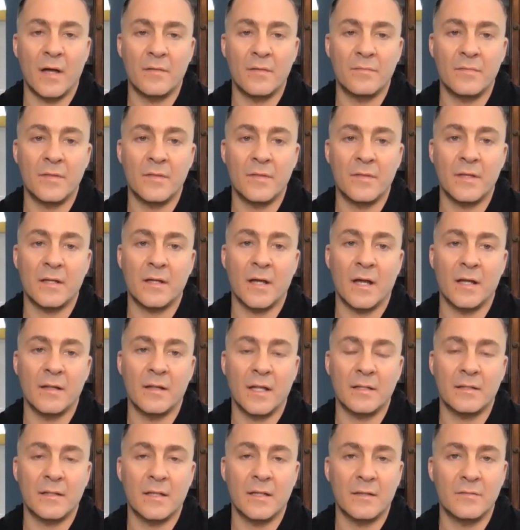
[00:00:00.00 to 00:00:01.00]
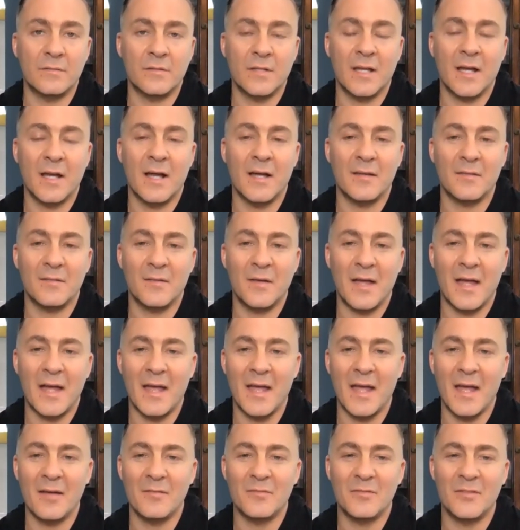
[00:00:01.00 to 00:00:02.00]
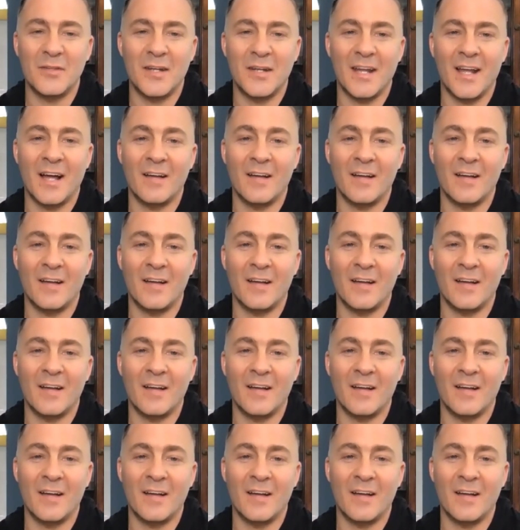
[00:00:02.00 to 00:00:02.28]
think I'd like to say I have today.